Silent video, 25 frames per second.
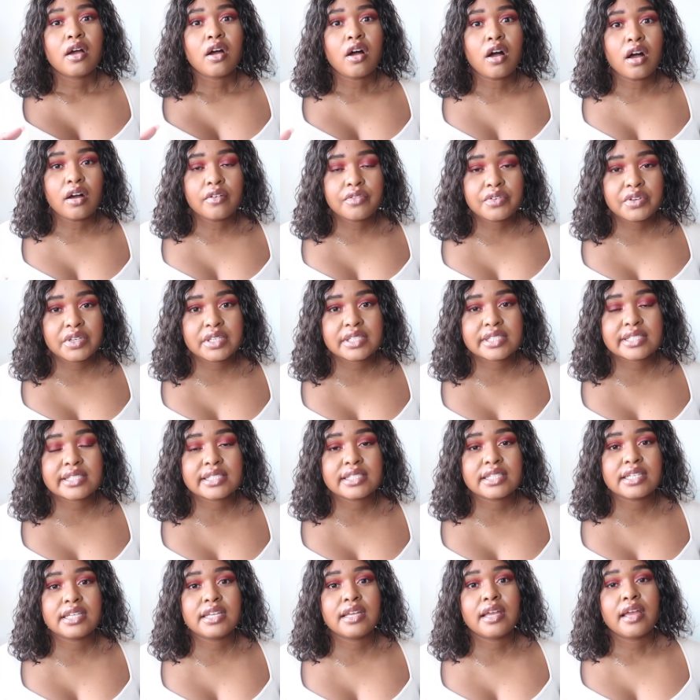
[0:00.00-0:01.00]

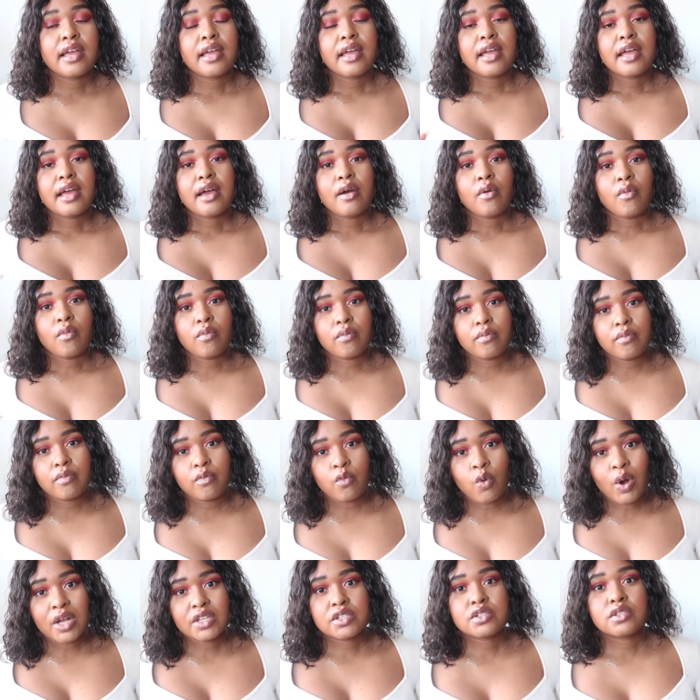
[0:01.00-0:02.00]
Obviously,
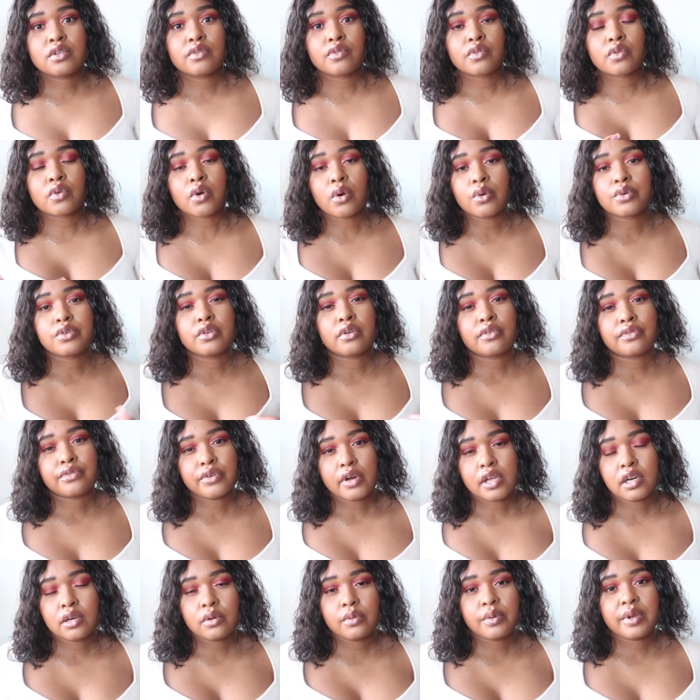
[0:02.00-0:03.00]
once you've grown your
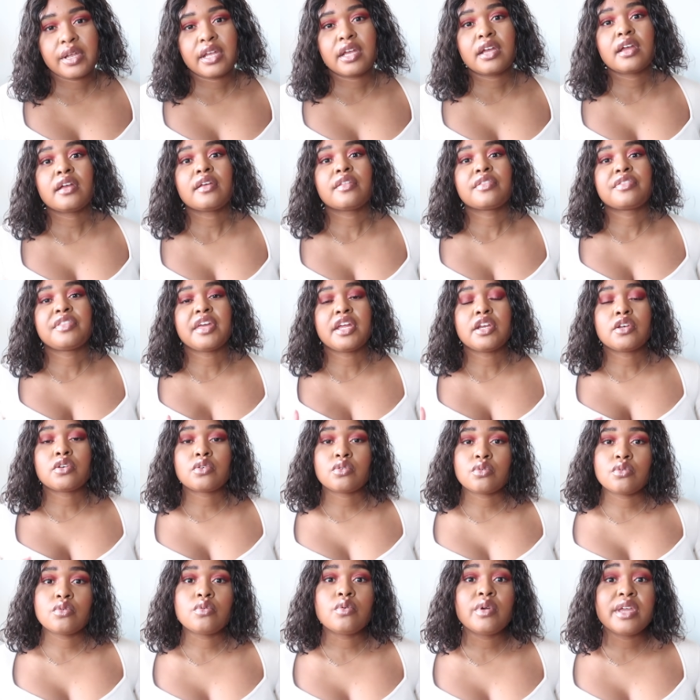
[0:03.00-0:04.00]
following, they
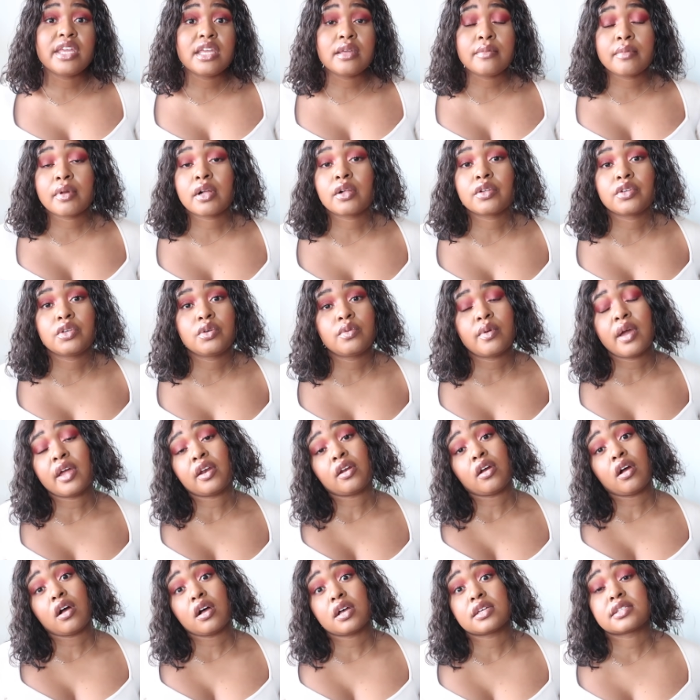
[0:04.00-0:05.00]
do email you
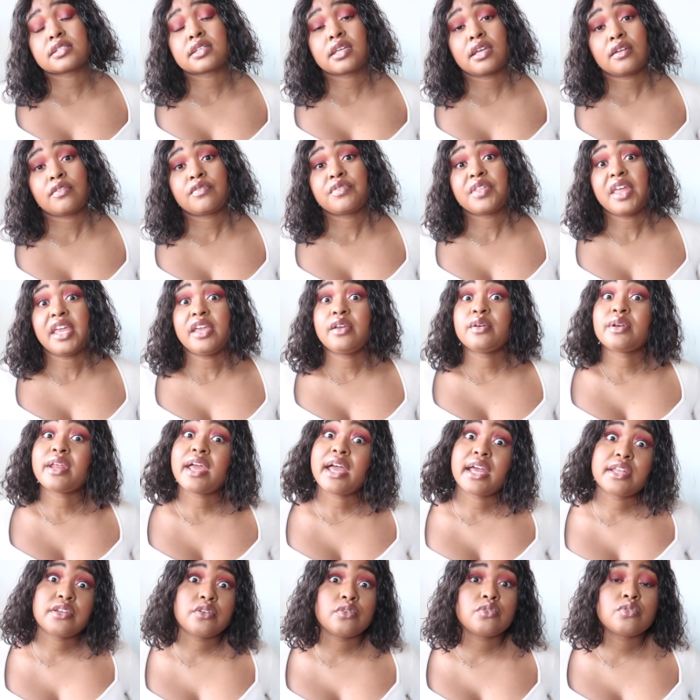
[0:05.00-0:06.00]
and ask if they could
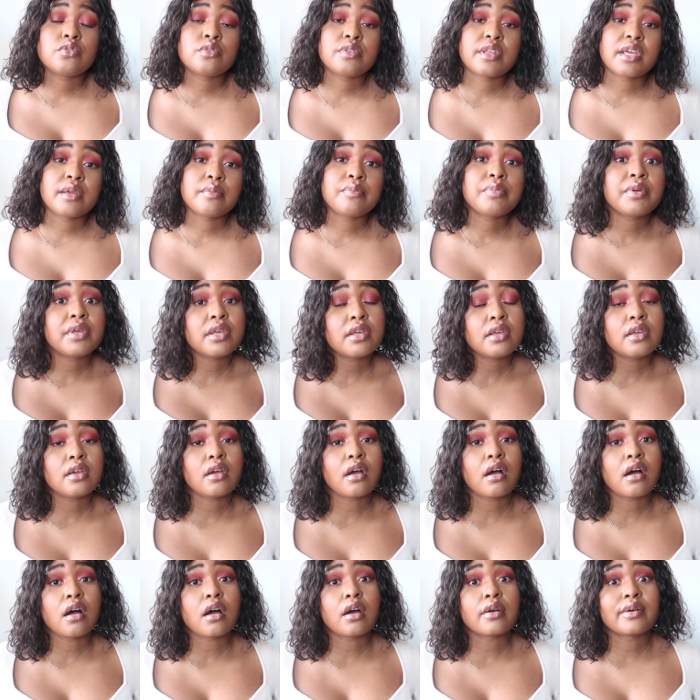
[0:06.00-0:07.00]
add you to their P
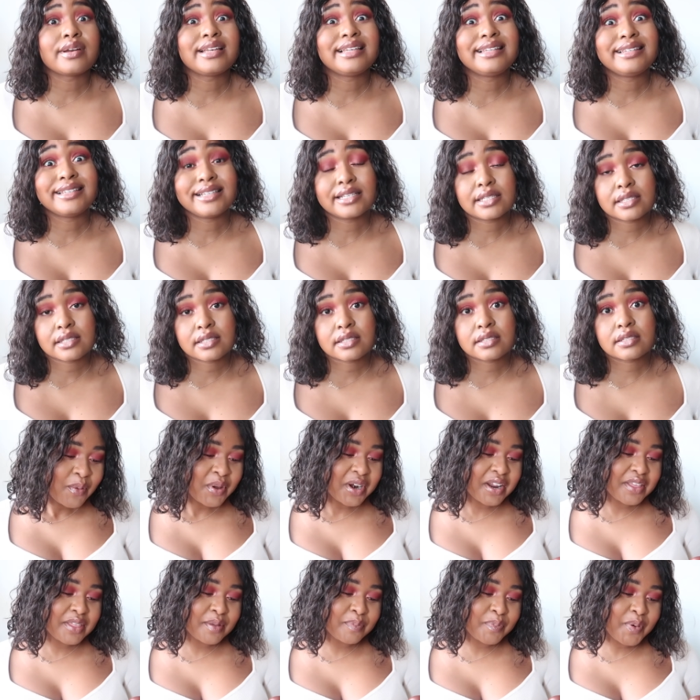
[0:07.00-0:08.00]
R list.
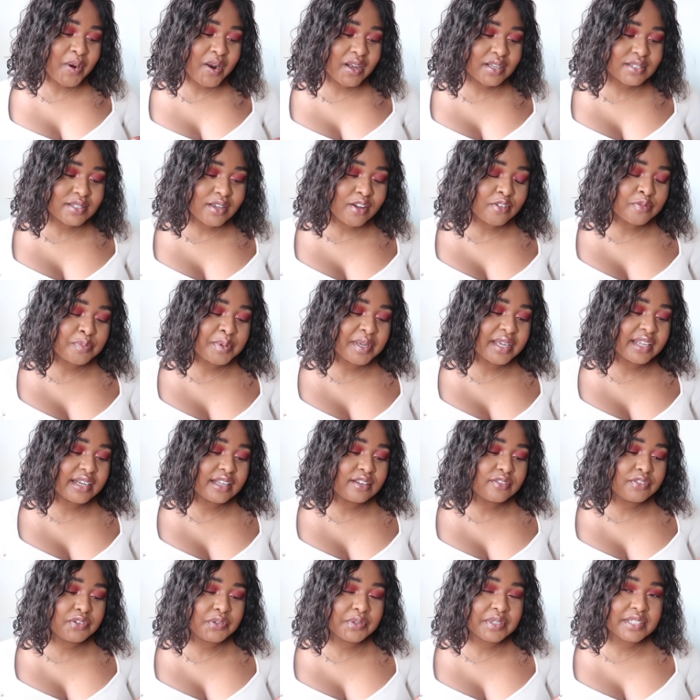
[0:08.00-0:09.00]
What are the perks of being an
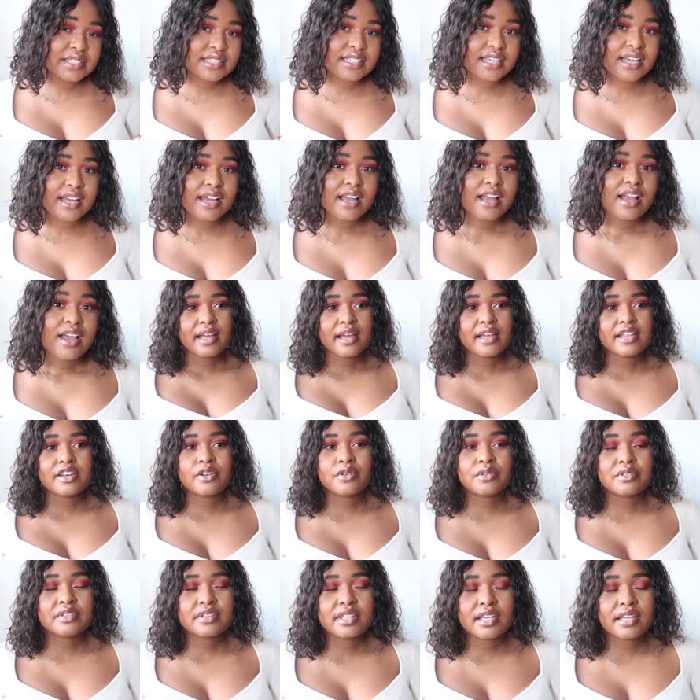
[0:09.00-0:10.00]
influencer? I
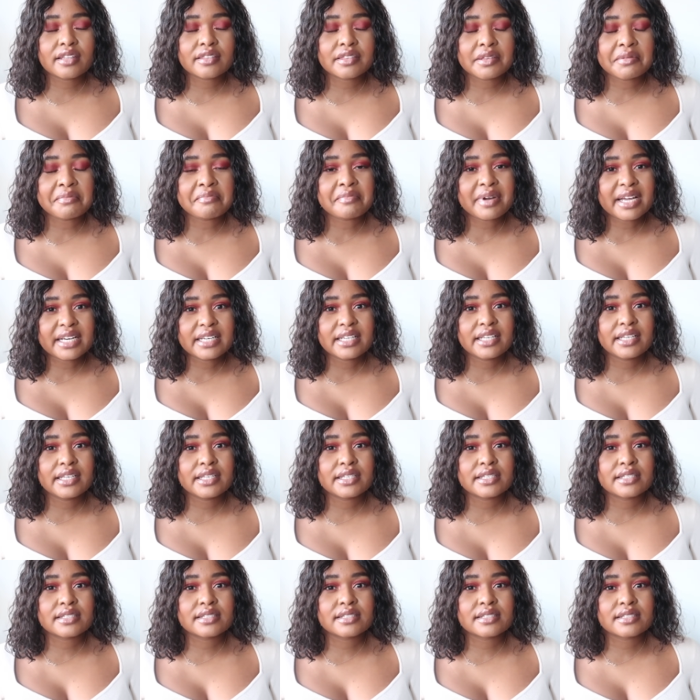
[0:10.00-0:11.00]
don't think the
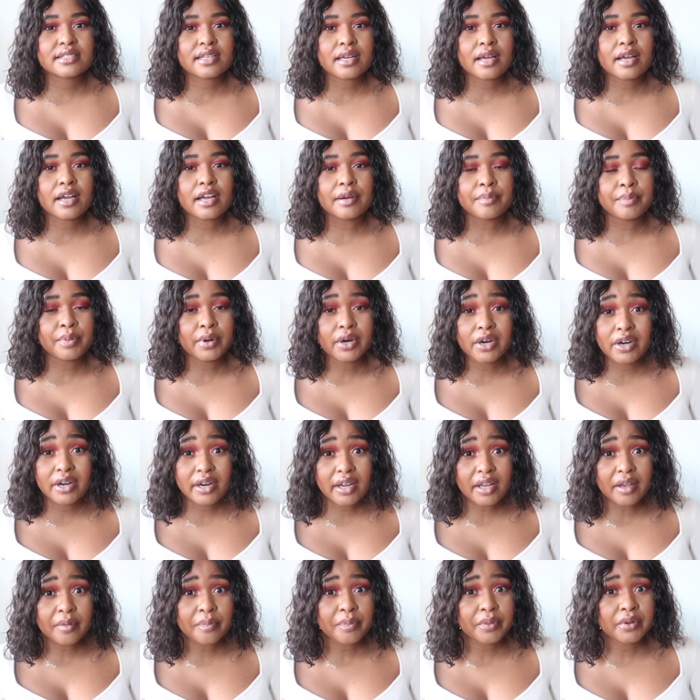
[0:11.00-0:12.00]
money is a
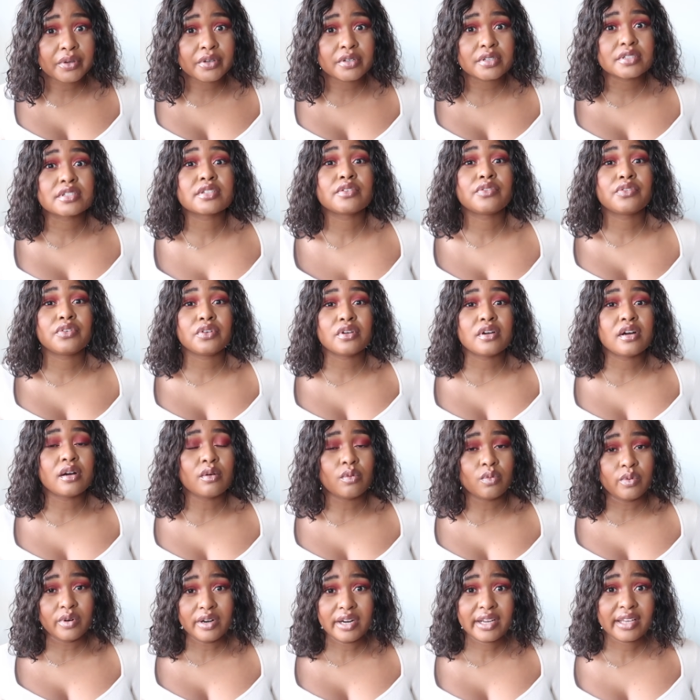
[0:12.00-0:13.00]
perk, because if you are
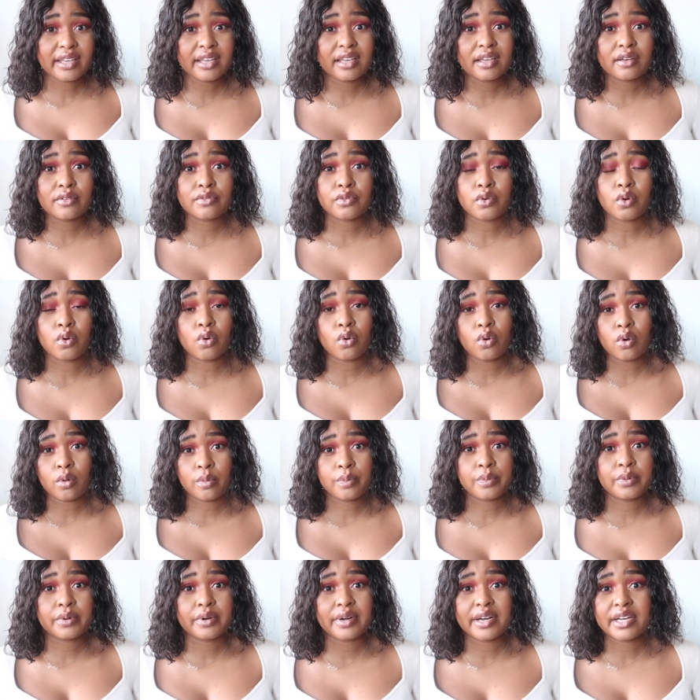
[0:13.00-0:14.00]
working for a
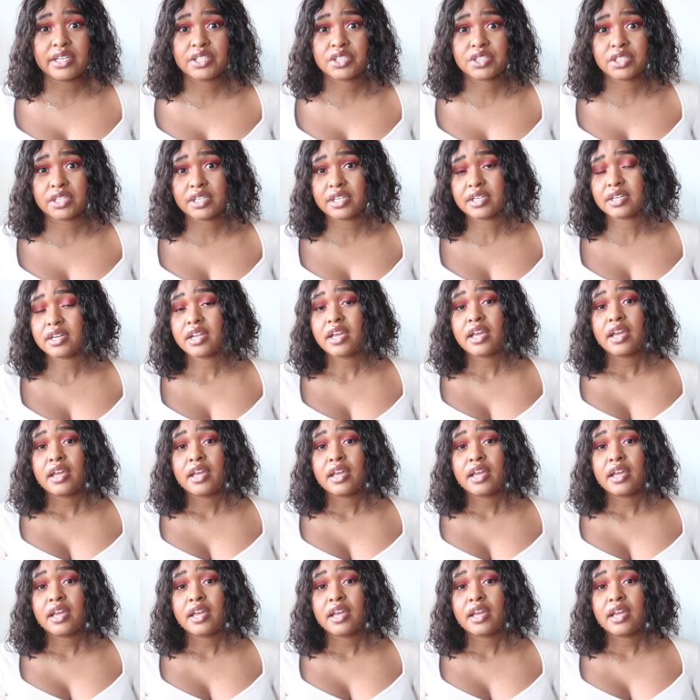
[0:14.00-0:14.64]
corporation,